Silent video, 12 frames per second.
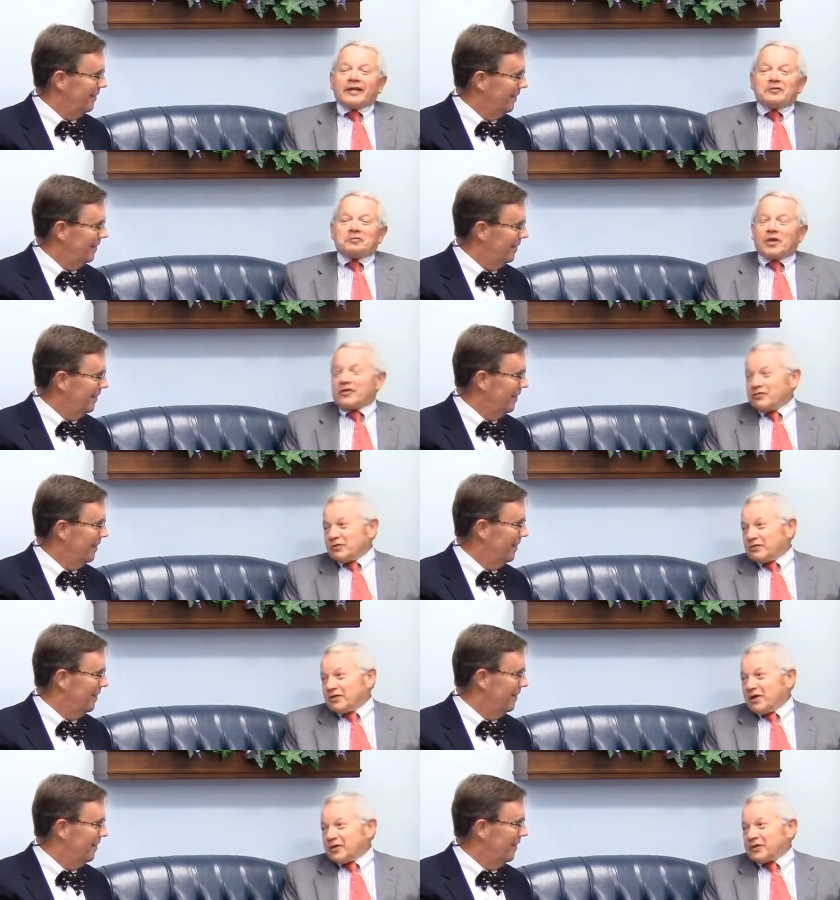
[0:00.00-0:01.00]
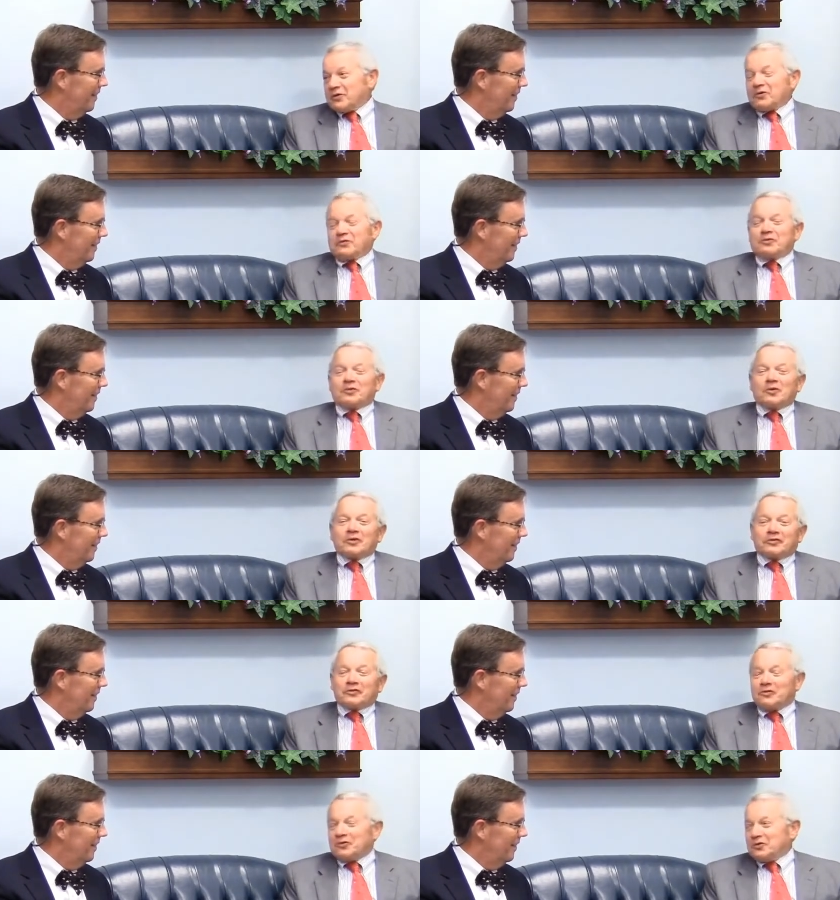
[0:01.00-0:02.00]
Speaker 1: uh, I had the pleasure of going all through law
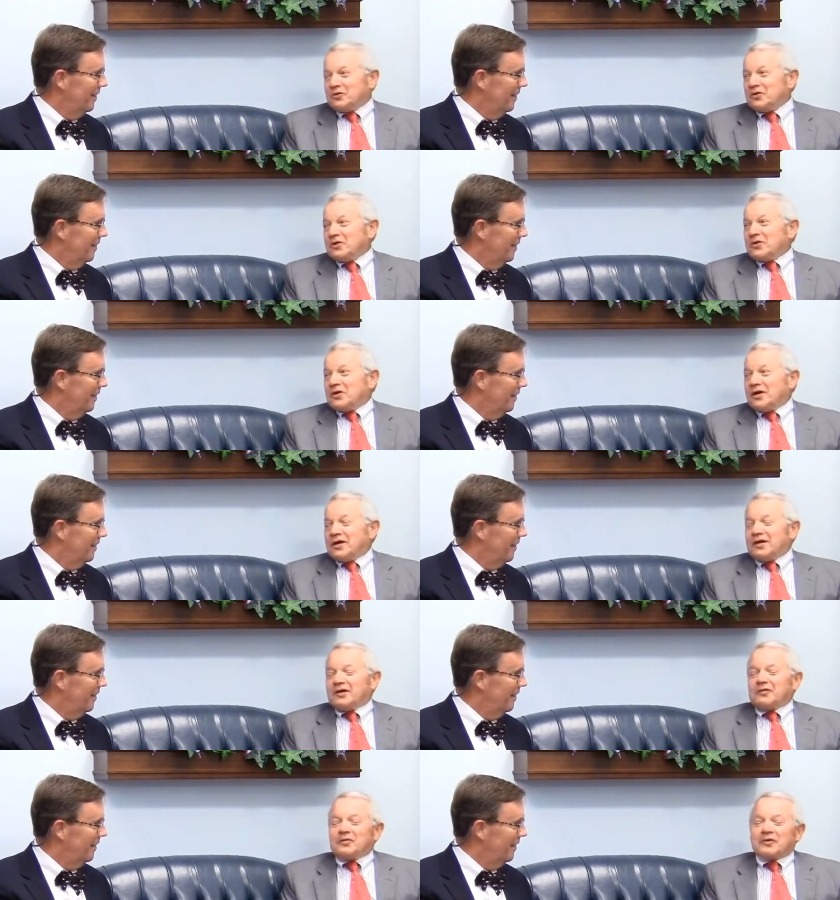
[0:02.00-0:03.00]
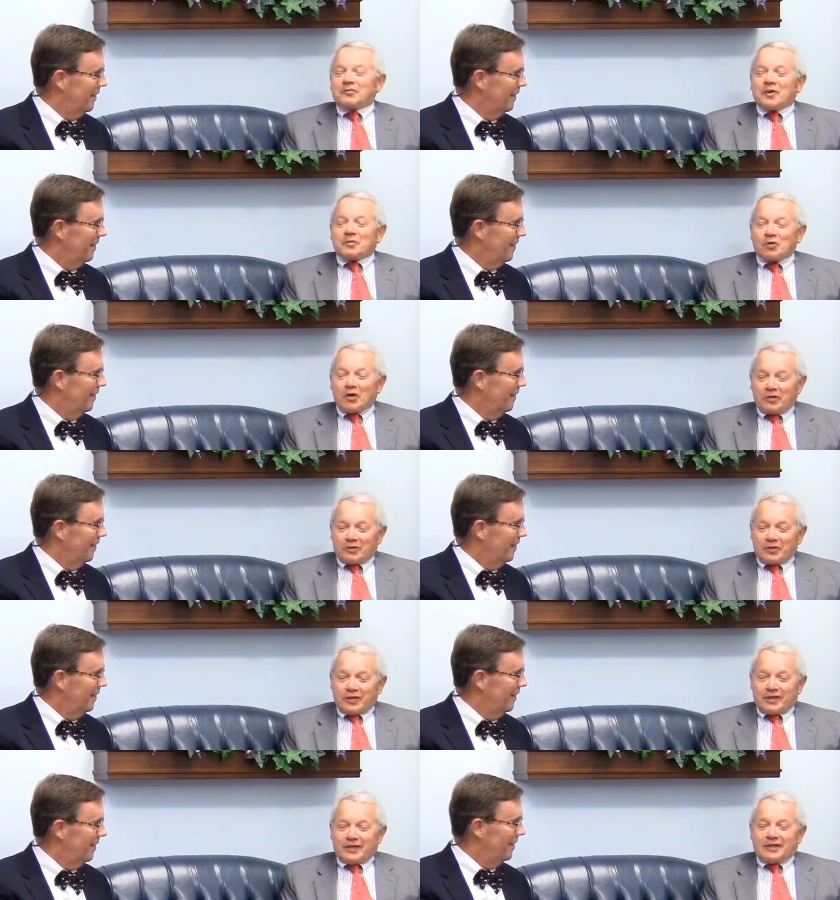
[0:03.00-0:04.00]
school uh, with my brother.
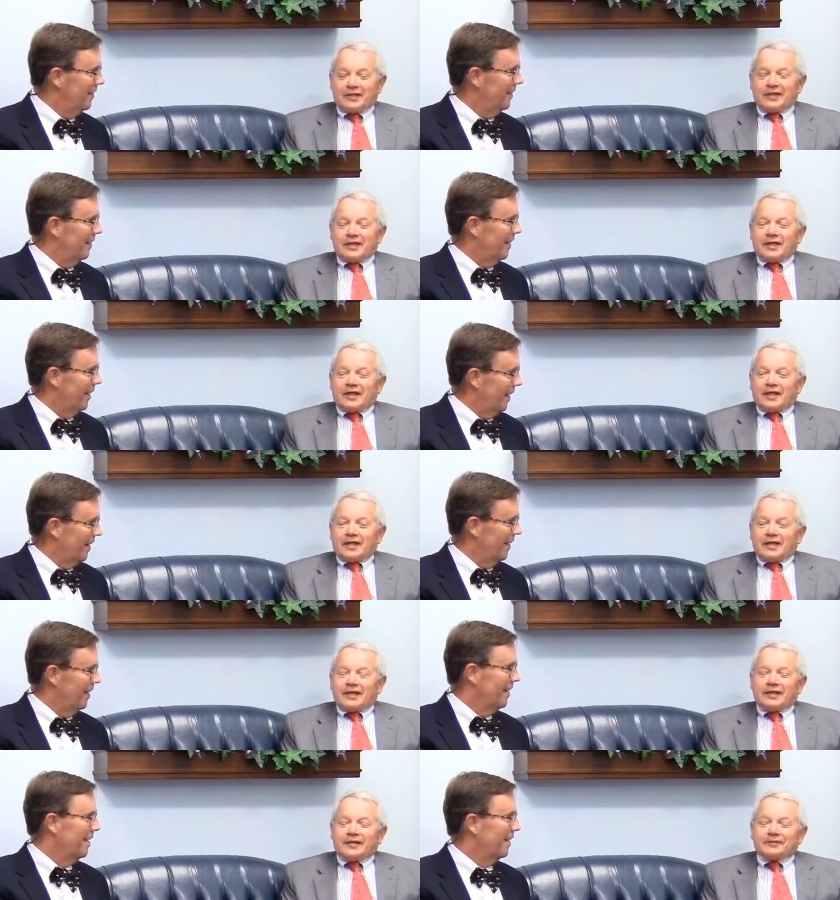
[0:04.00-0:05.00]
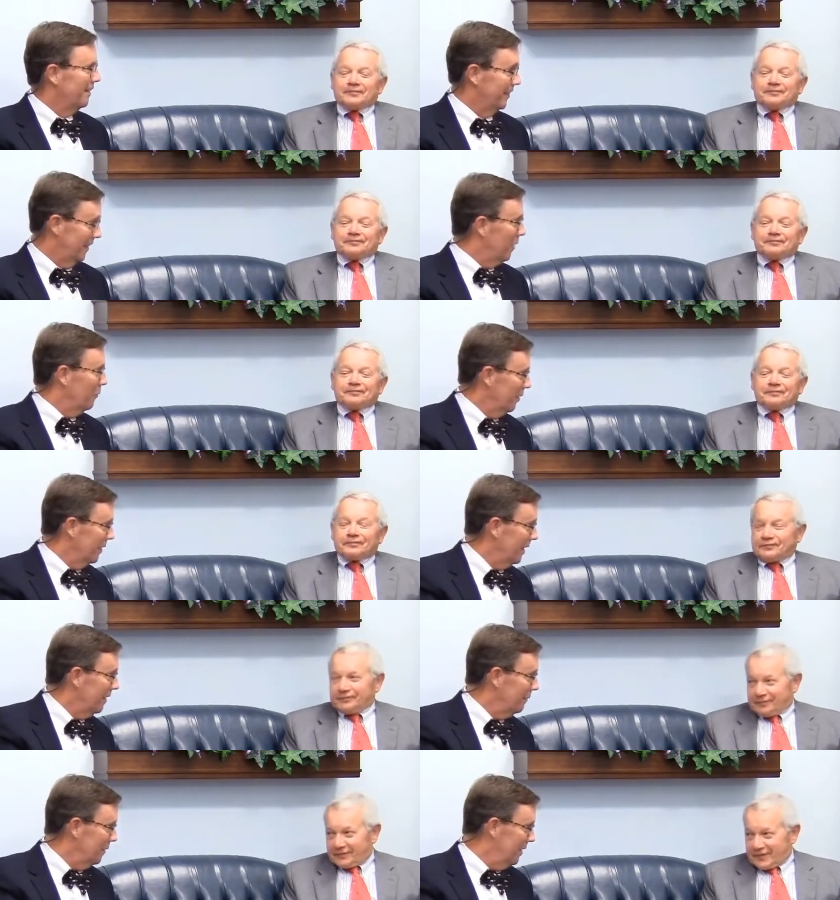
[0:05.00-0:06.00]
Speaker 2: Um, Did that work
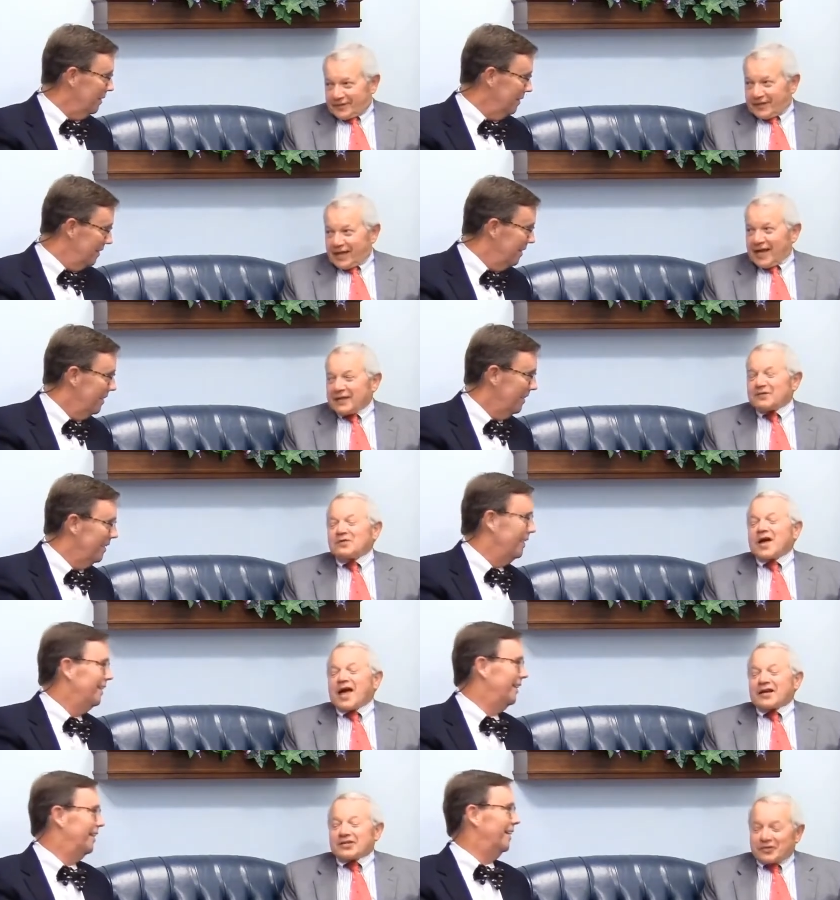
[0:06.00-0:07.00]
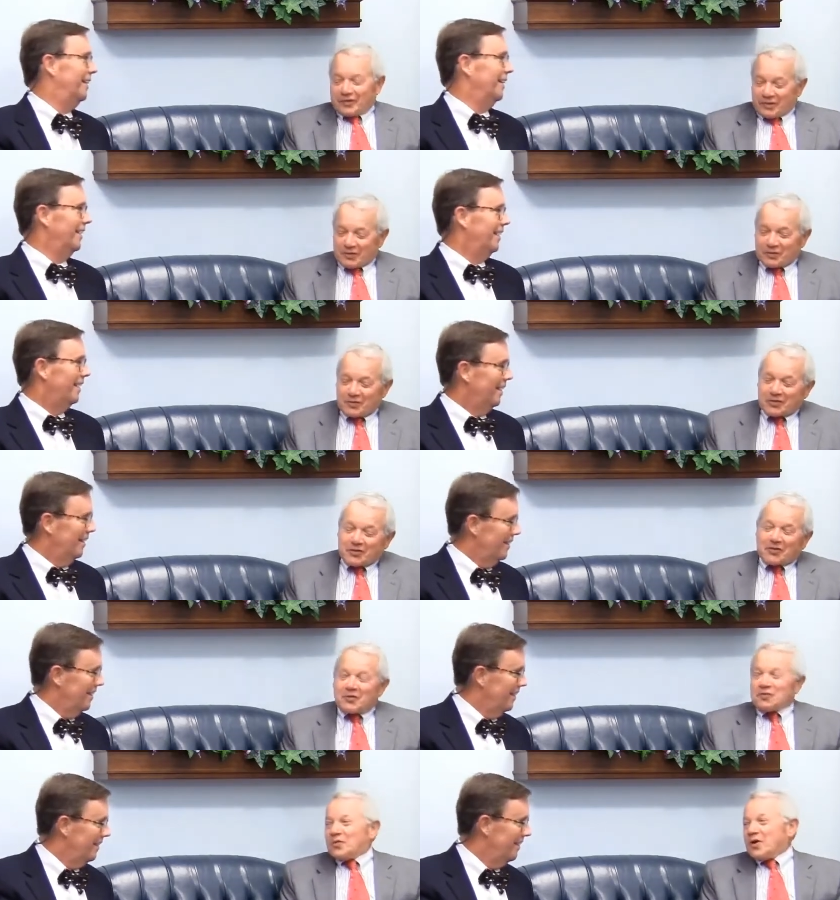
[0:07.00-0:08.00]
out well?
Speaker 1: That actually was
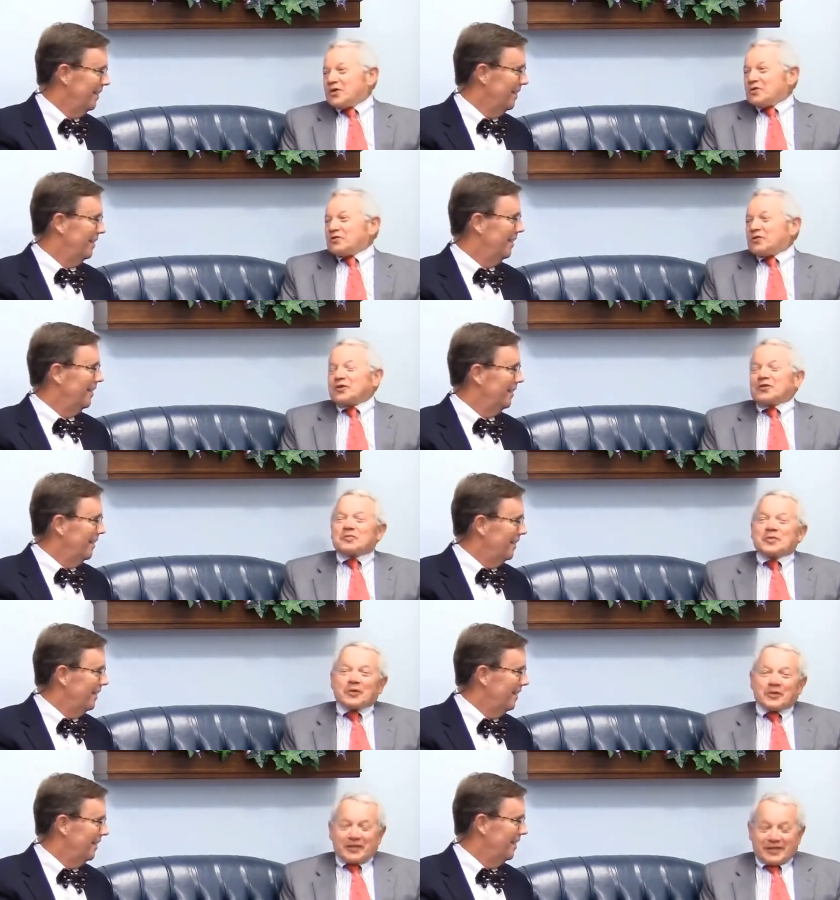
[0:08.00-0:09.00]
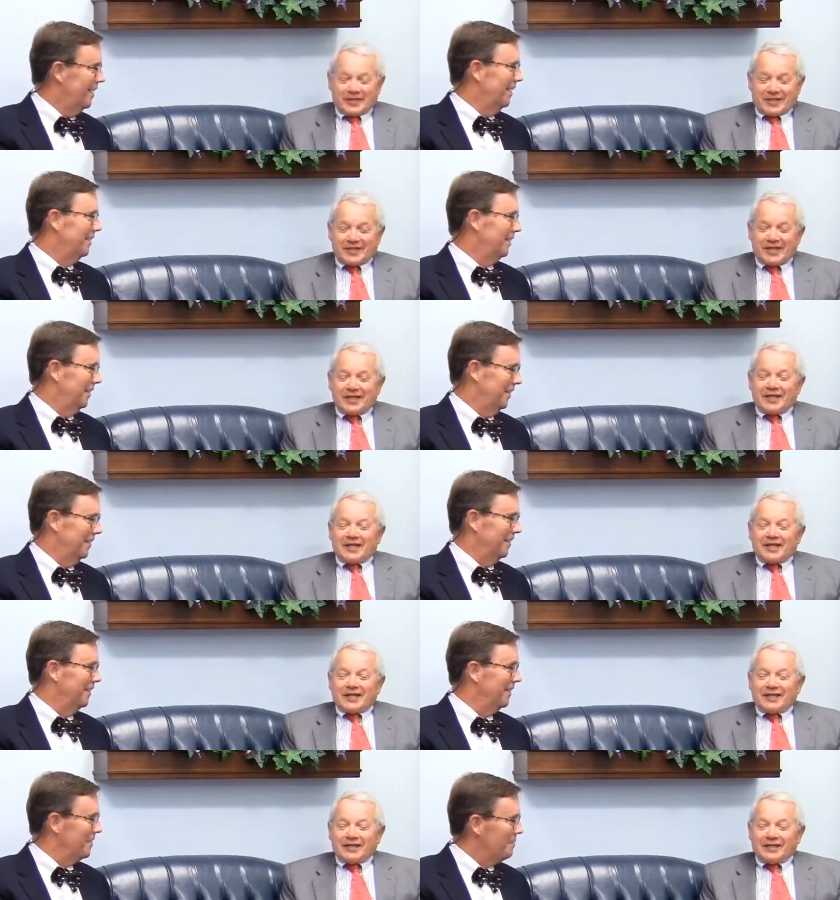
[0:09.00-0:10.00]
a wonderful experience. Oh, good.
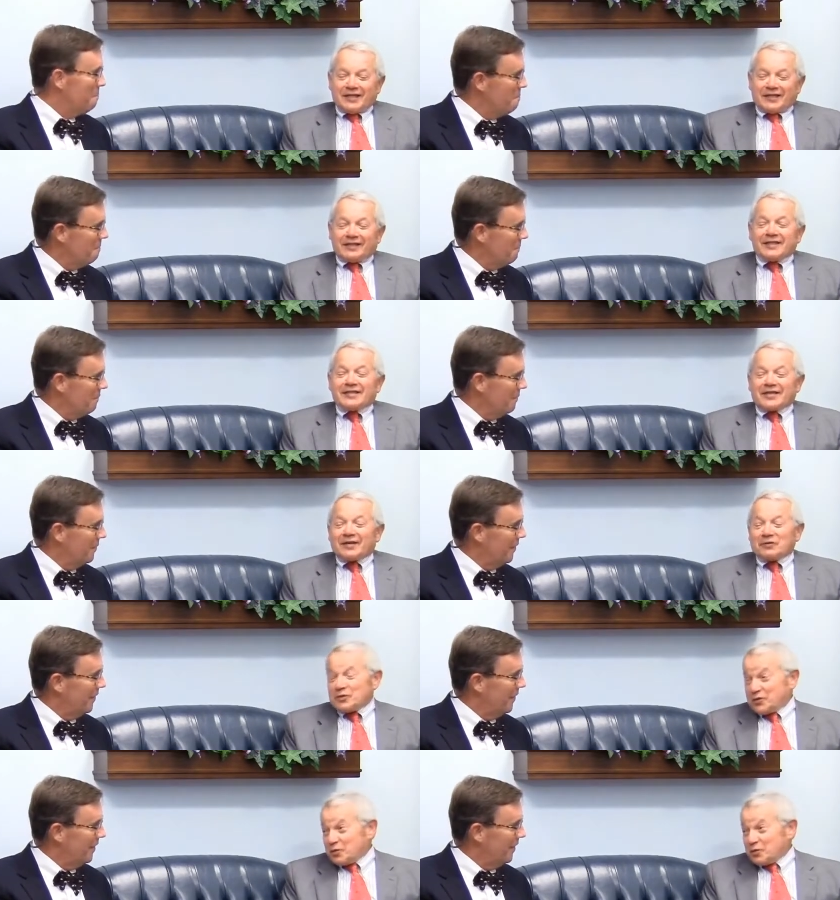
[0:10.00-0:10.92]
Uh, at least I